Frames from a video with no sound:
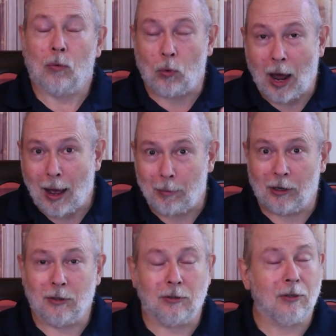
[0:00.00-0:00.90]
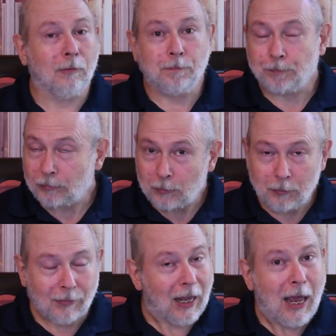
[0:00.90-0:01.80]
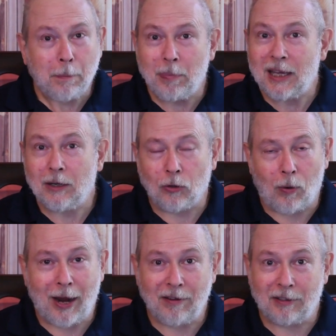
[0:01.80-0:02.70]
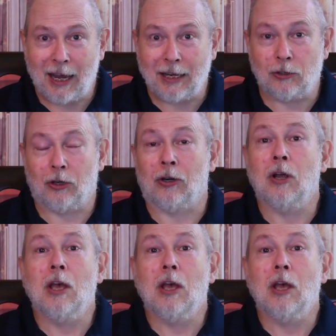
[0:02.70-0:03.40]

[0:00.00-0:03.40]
robbers, and be in grave danger.